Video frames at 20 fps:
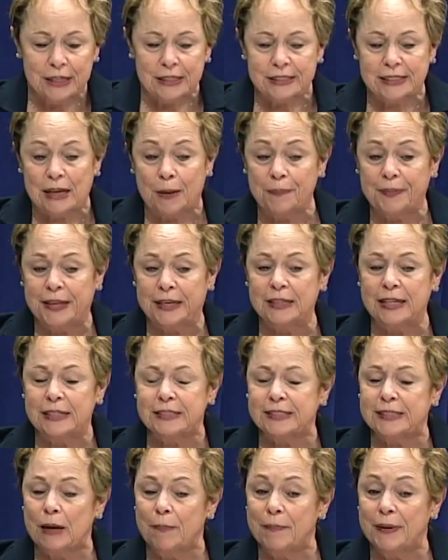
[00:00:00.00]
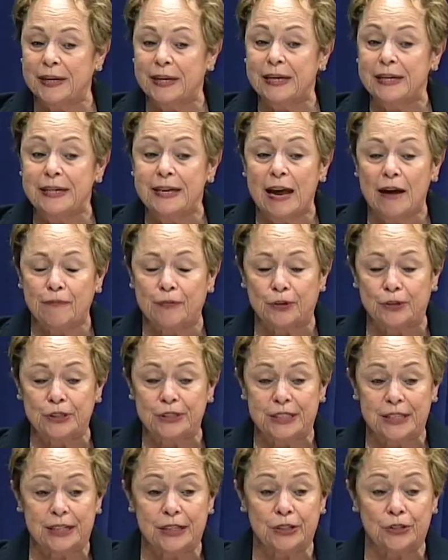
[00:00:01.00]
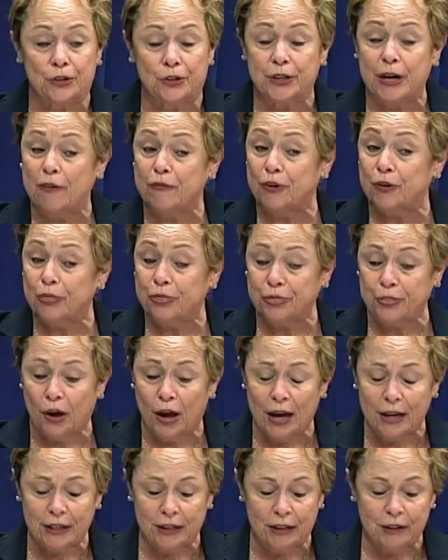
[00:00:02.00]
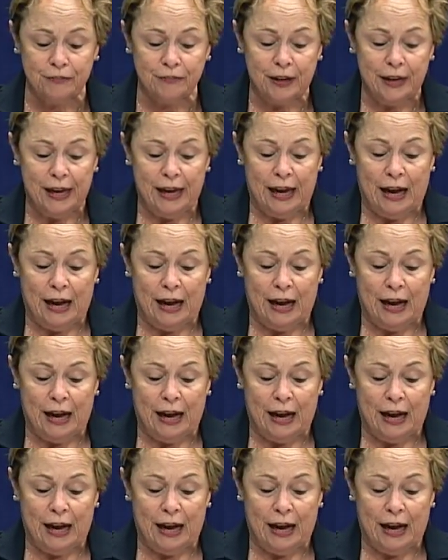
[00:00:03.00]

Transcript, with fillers: something that somebody never did or never thought of.